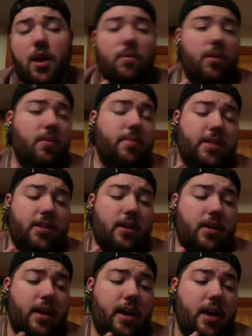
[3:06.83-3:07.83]
We'll be
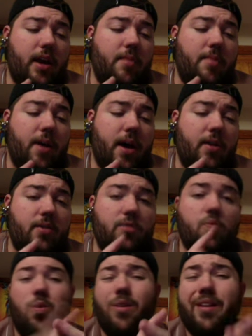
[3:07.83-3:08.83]
talking about
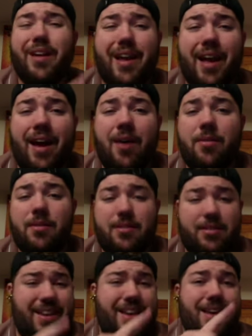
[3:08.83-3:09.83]
working
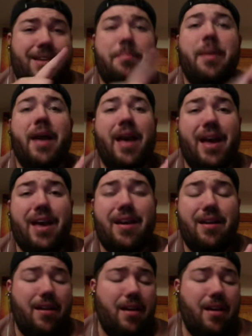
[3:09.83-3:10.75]
hours and pay.